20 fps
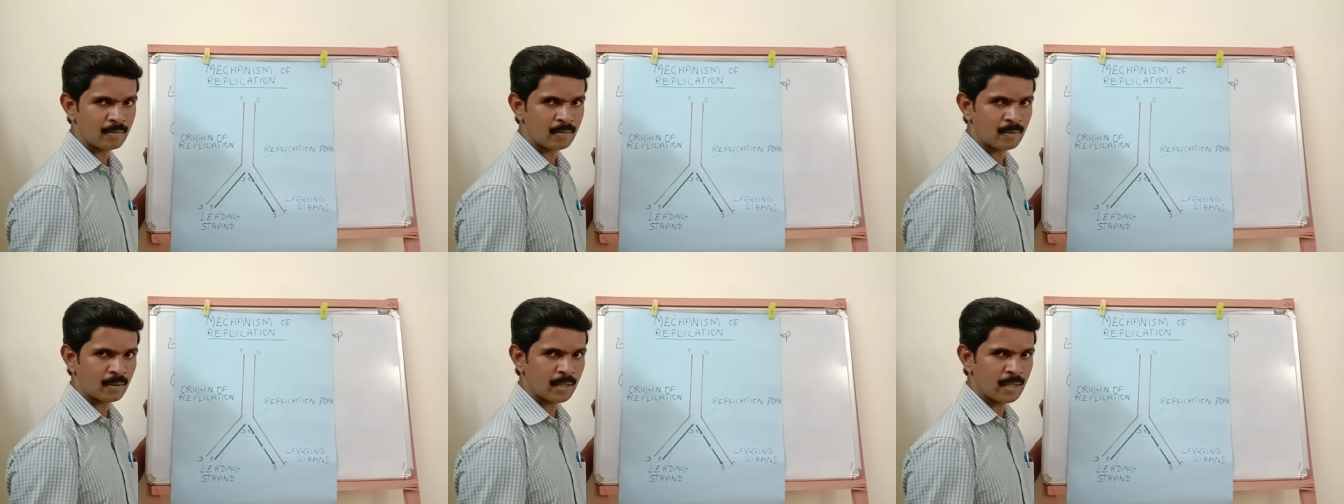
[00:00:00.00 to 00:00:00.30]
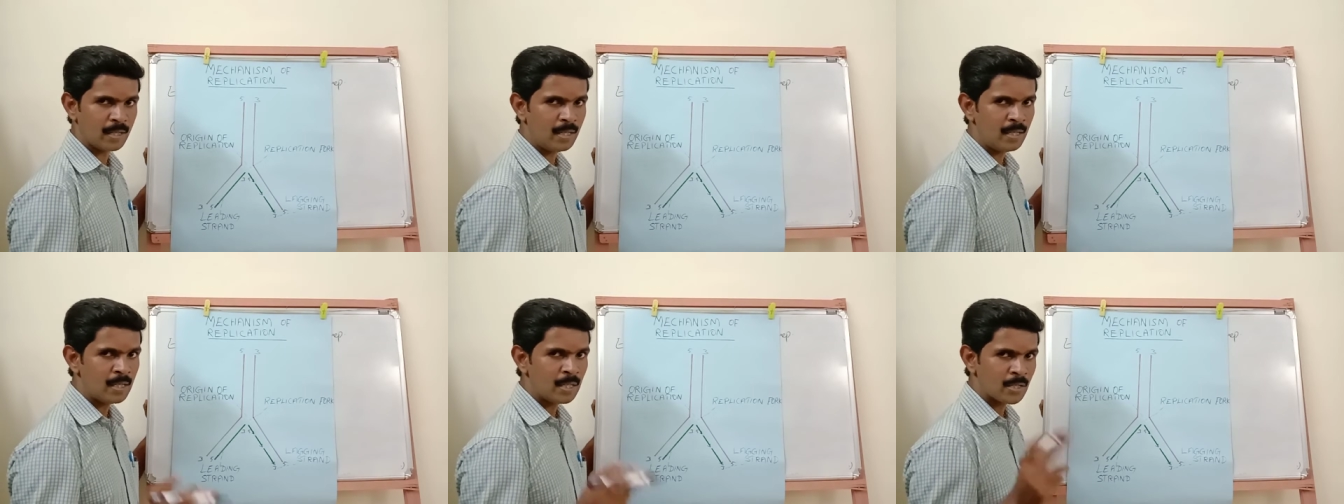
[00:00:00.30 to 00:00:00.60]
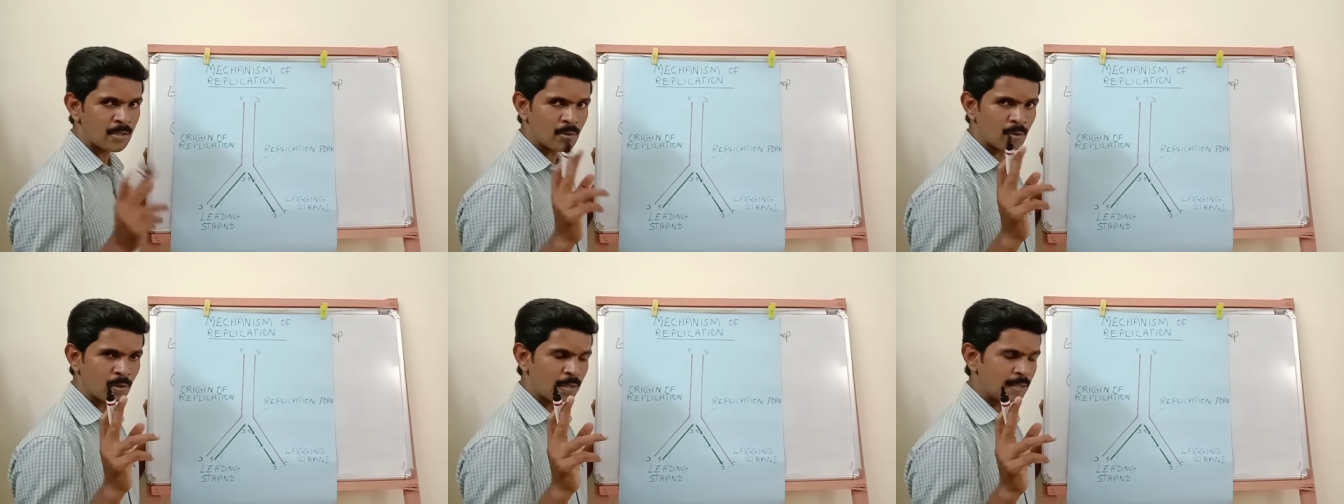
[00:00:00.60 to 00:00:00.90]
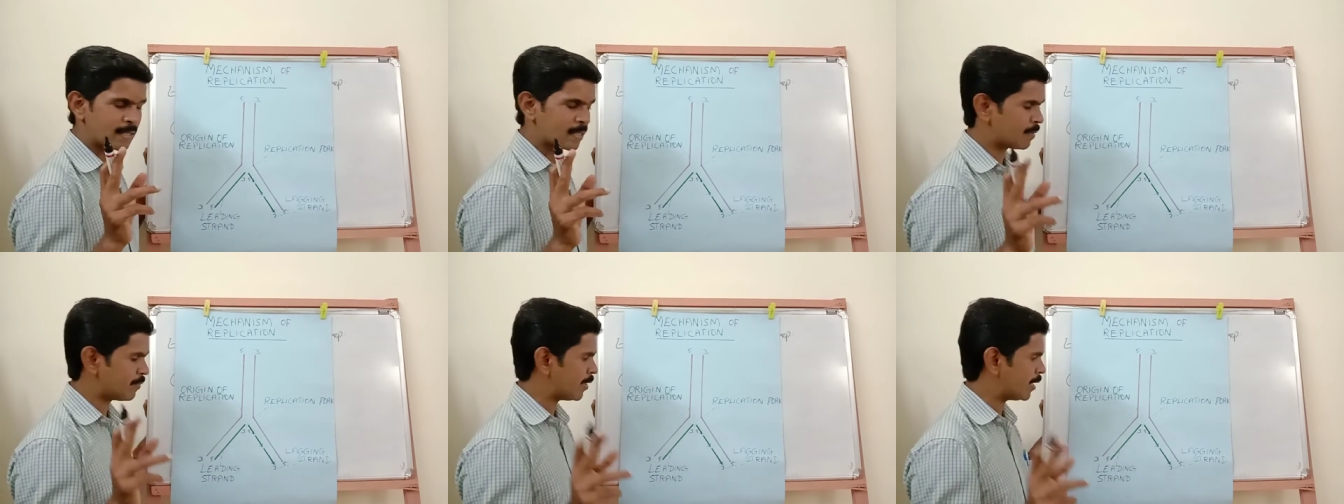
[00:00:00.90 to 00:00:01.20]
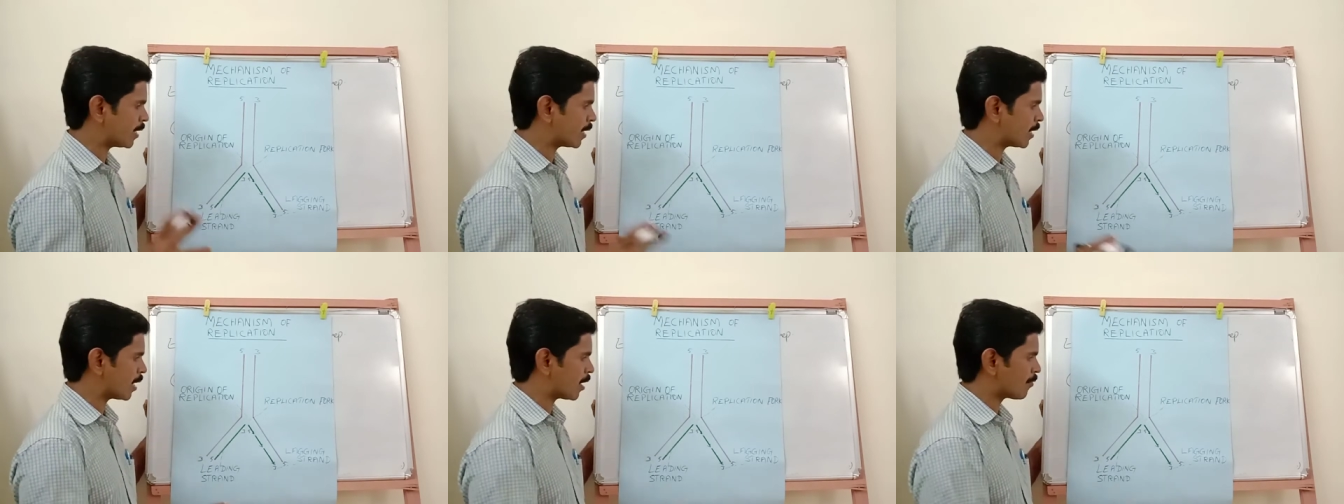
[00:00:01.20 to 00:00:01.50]
Okay, so listen
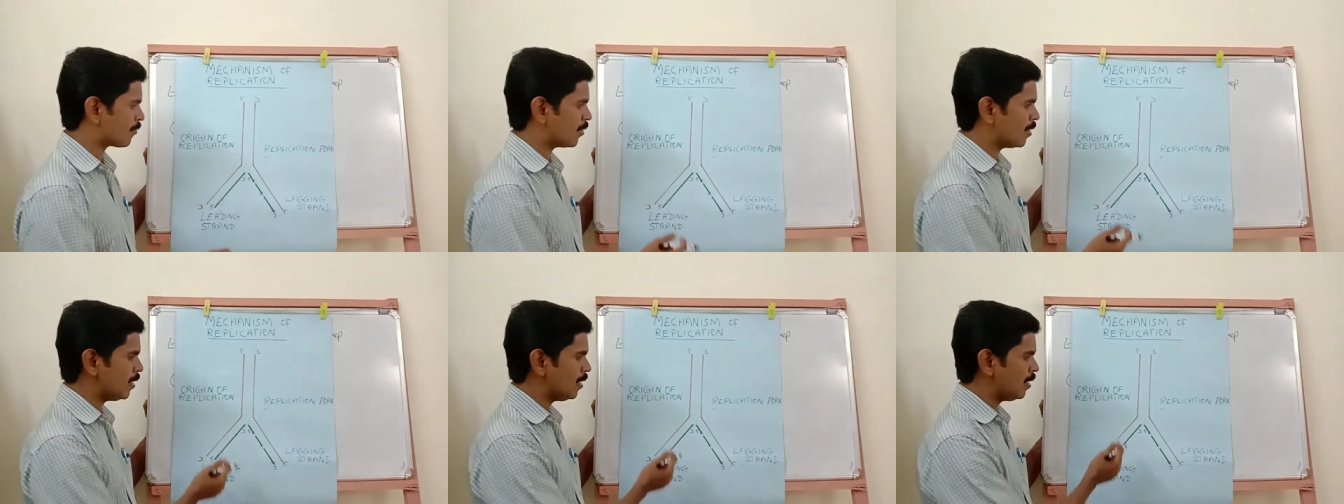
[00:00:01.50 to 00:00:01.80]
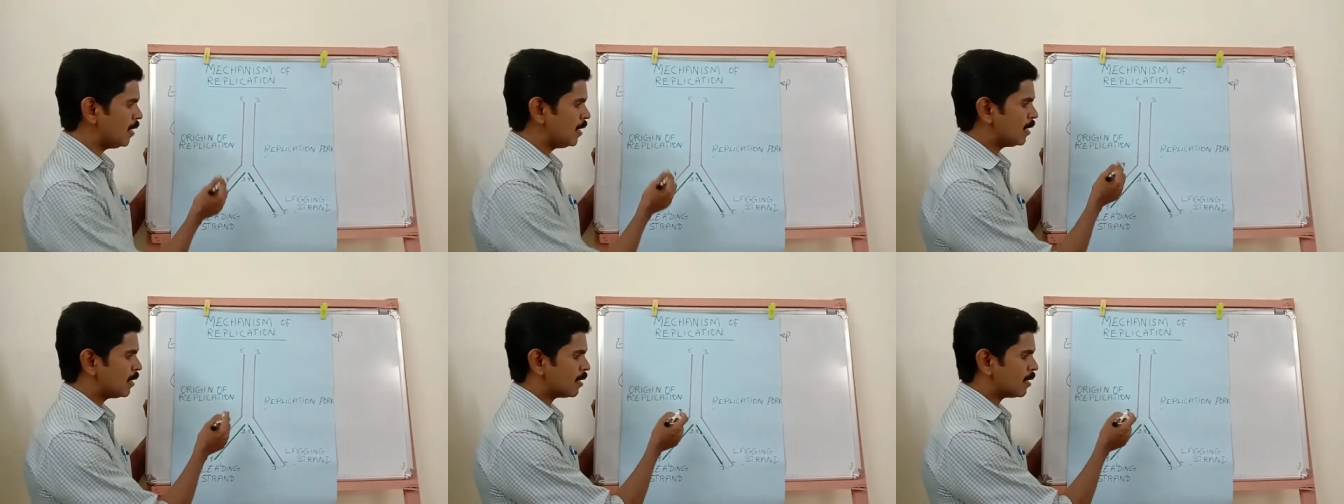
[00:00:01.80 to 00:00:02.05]
very carefully.